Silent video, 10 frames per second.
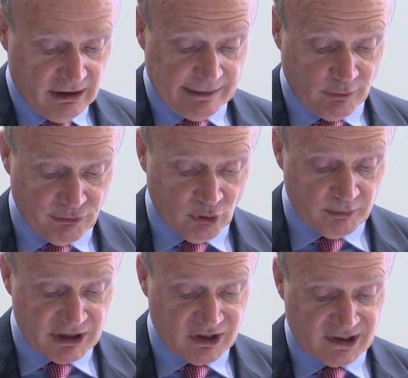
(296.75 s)
level 4
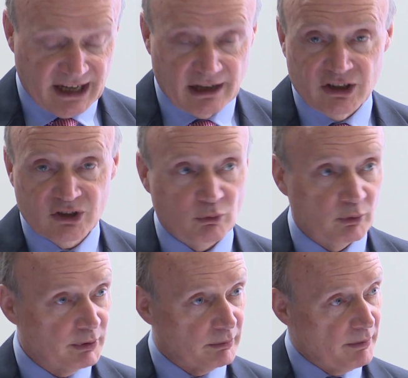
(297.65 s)
business analyst will
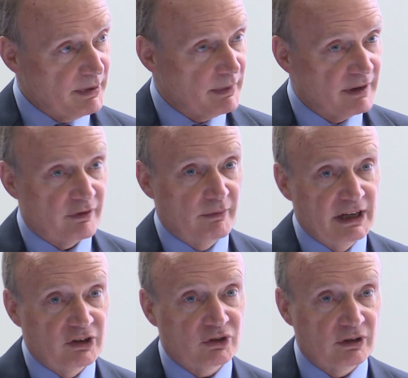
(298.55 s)
probably be
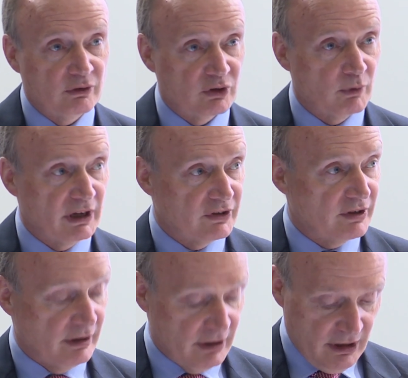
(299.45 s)
familiar to you, as well as
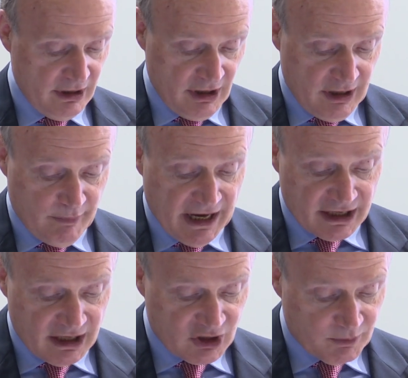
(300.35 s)
the
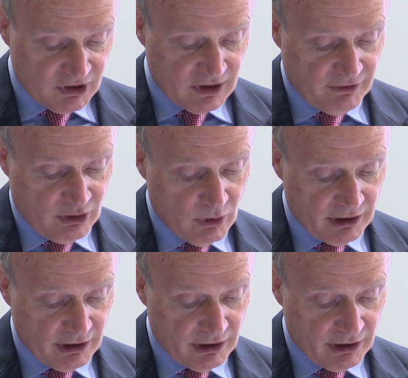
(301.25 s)
banking specific